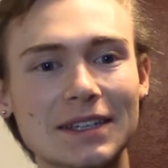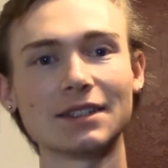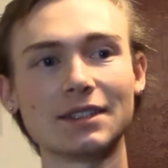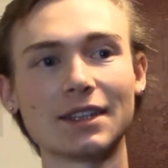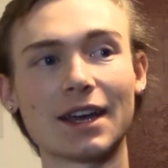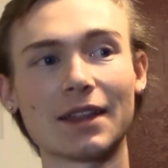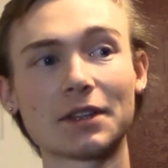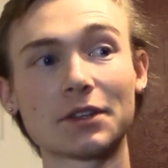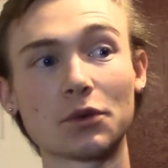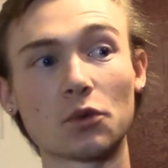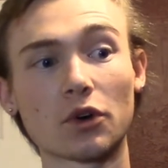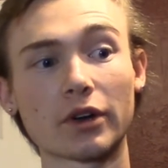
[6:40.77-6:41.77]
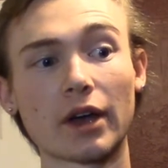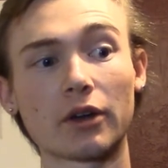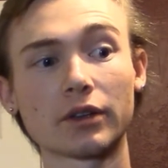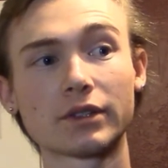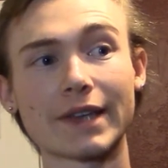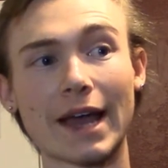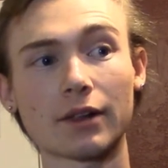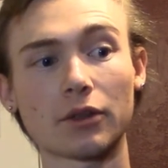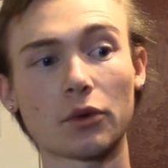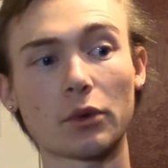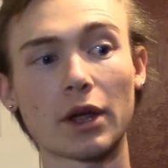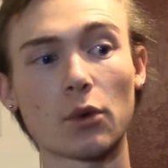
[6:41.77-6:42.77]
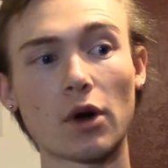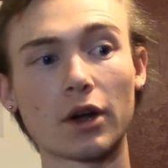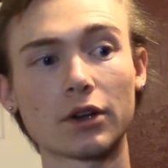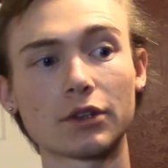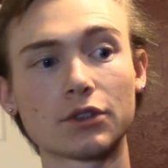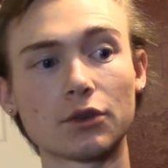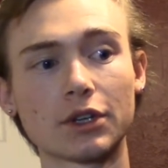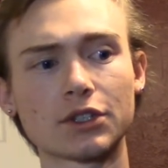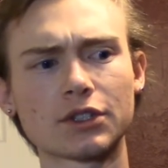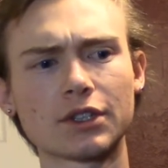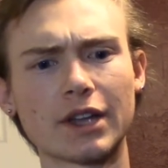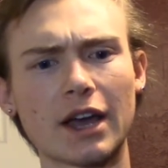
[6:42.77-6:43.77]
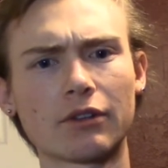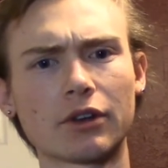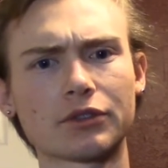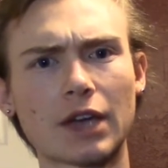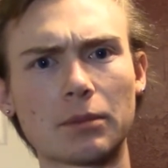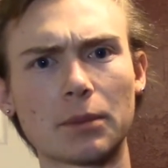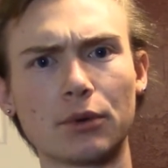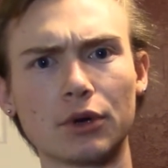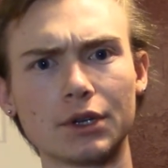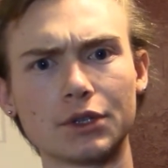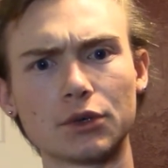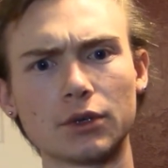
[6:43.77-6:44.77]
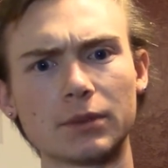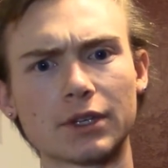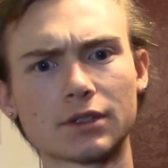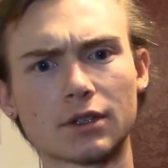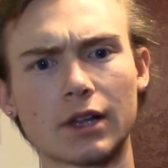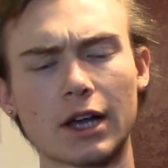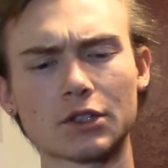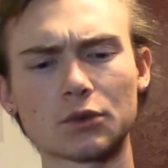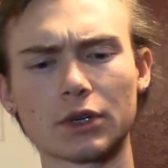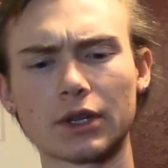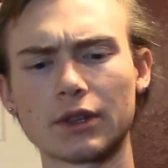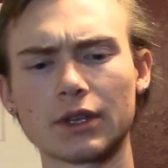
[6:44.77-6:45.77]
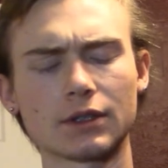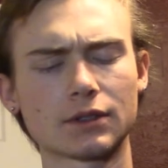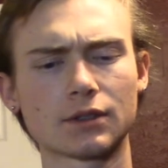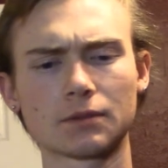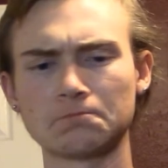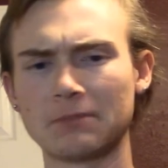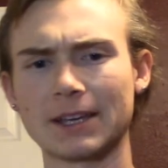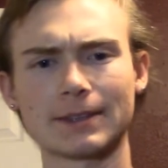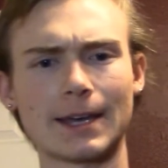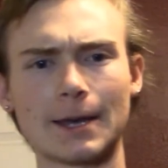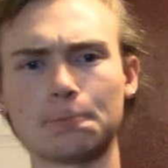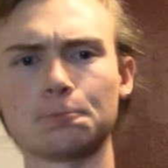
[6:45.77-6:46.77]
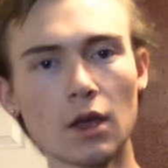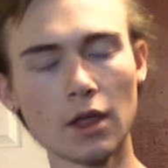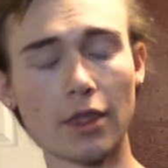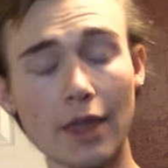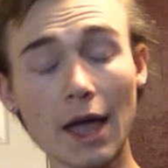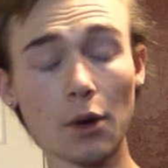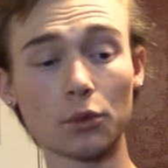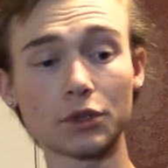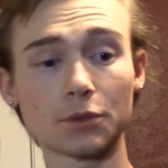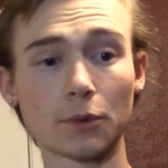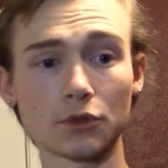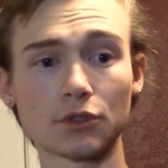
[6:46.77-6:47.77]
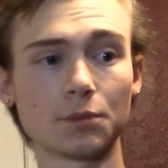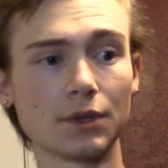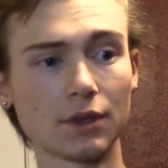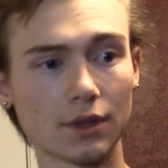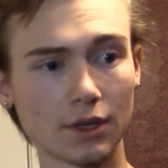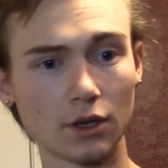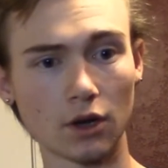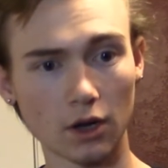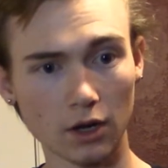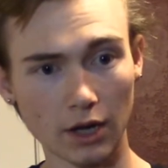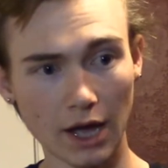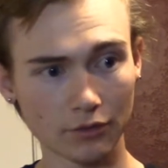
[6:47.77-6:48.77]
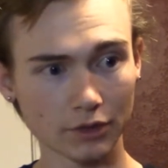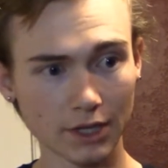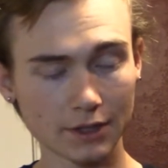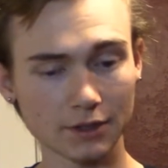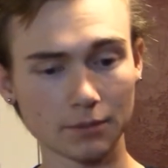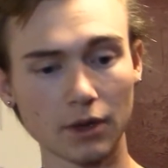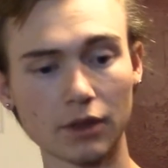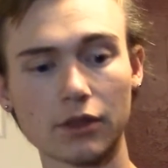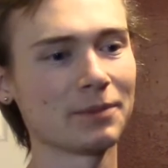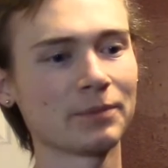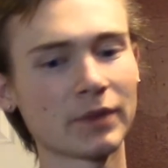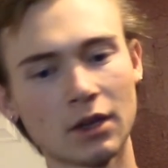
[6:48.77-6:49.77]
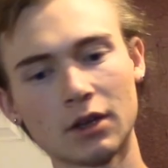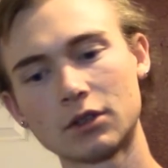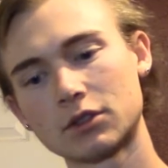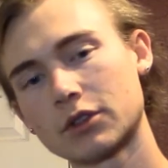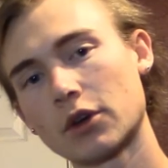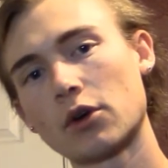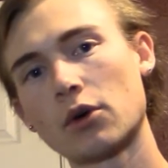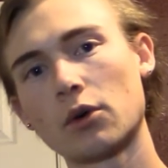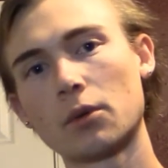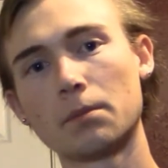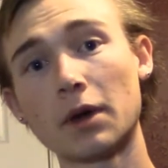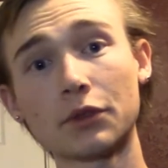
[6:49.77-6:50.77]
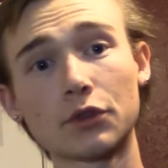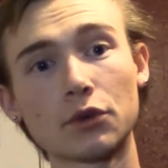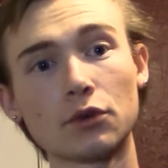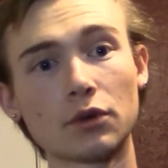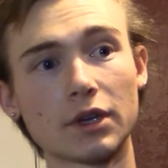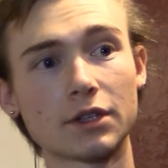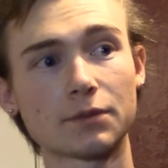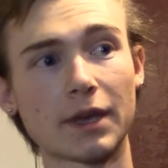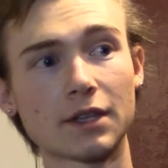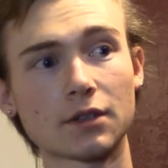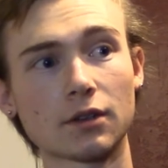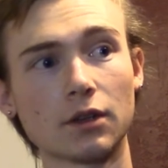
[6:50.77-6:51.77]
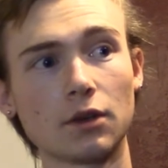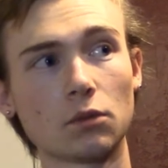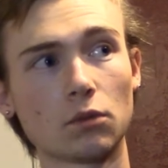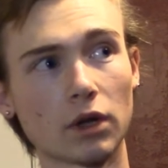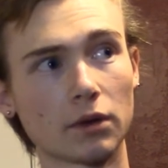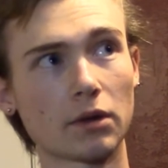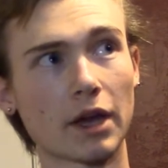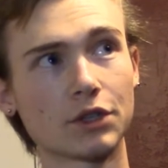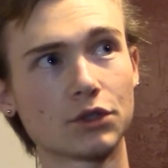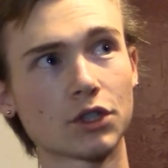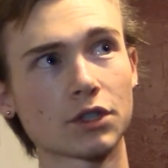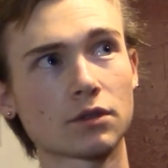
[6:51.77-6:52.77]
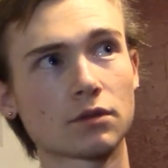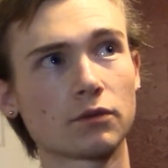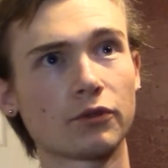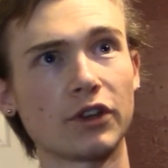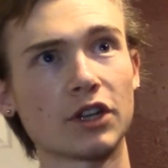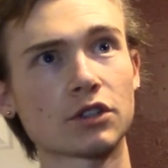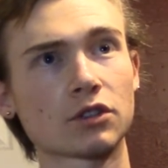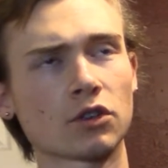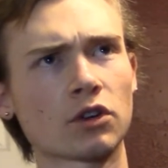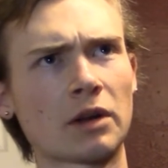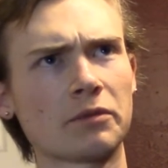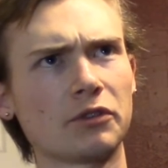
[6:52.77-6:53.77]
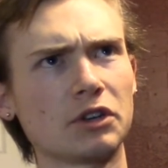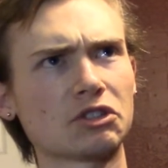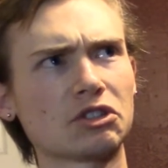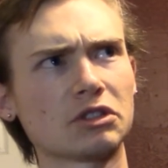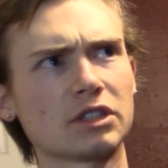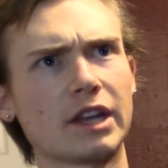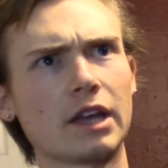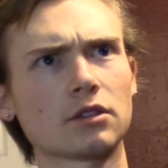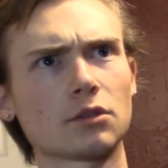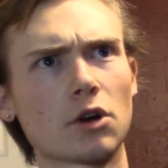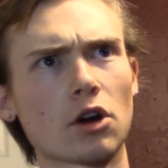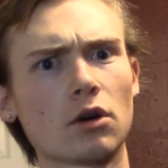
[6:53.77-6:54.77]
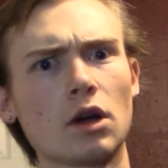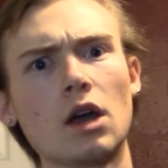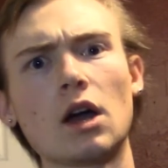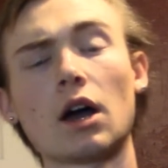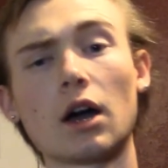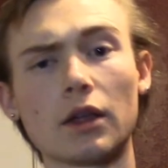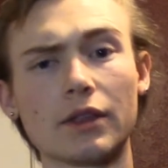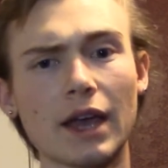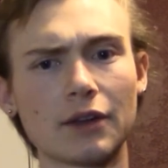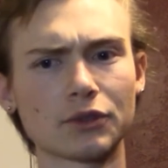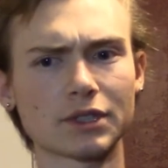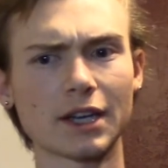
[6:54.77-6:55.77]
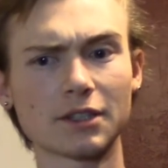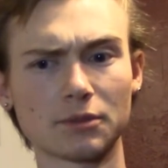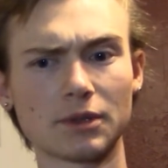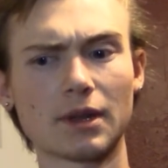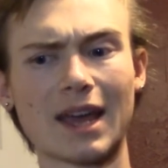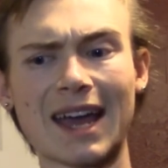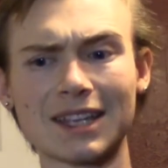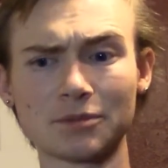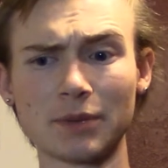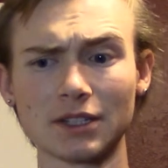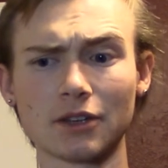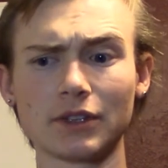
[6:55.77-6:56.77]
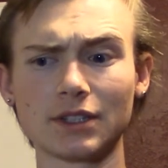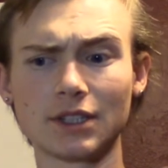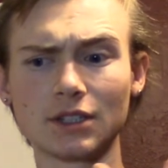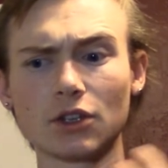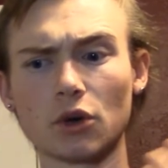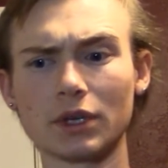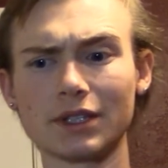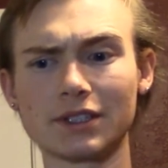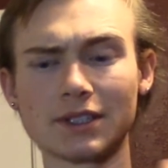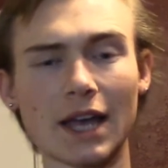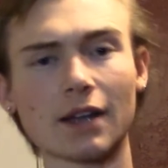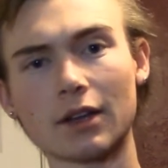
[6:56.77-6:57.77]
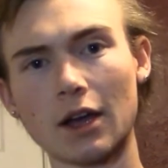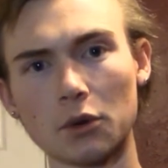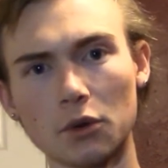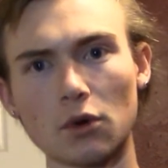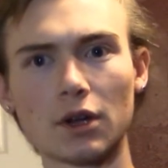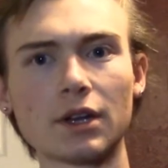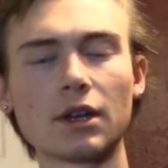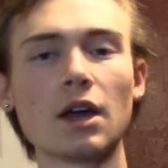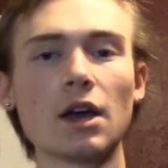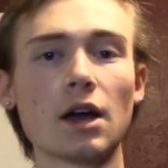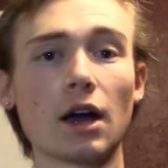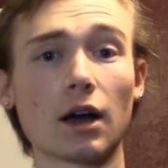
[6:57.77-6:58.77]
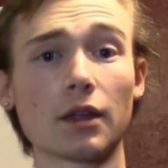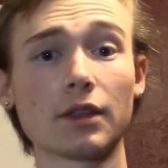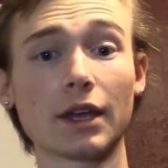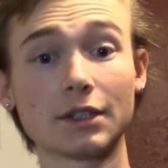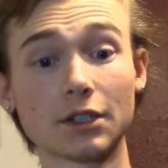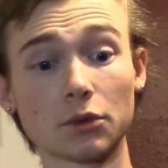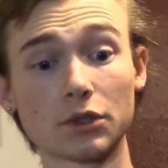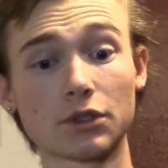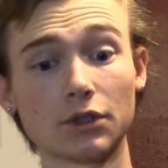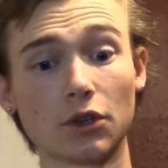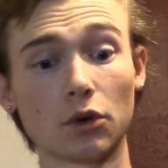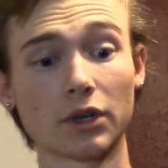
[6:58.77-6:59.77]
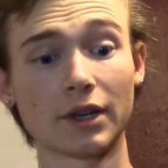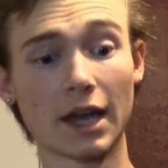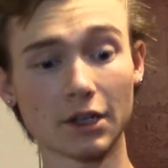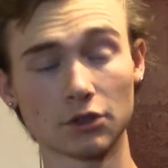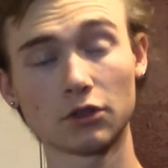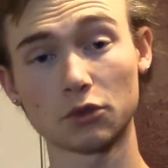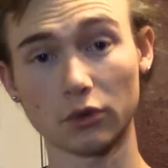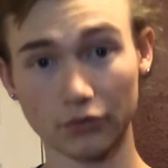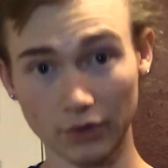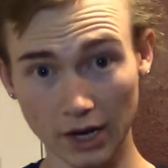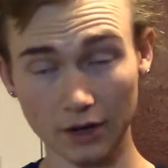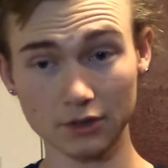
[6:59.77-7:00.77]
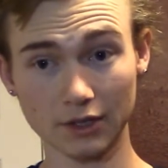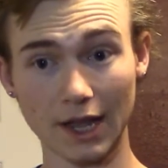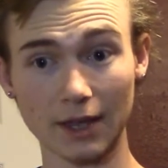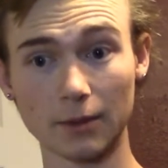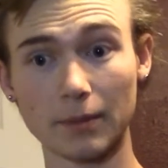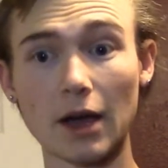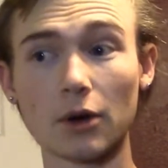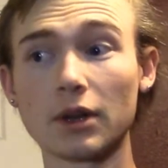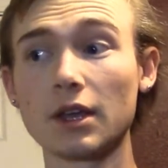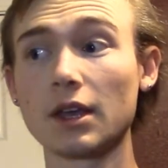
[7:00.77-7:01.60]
yeah, that didn't work out exactly the way I wanted it to. I just didn't have enough time to put into it because of classwork and things like that. That was supposed to be the advertising month. So month 2 is basically what I just finished, or I'm finishing today and tomorrow. The advertisement aspect of it didn't go exactly how we wanted. The idea was to go to nationals with flyers and hand them out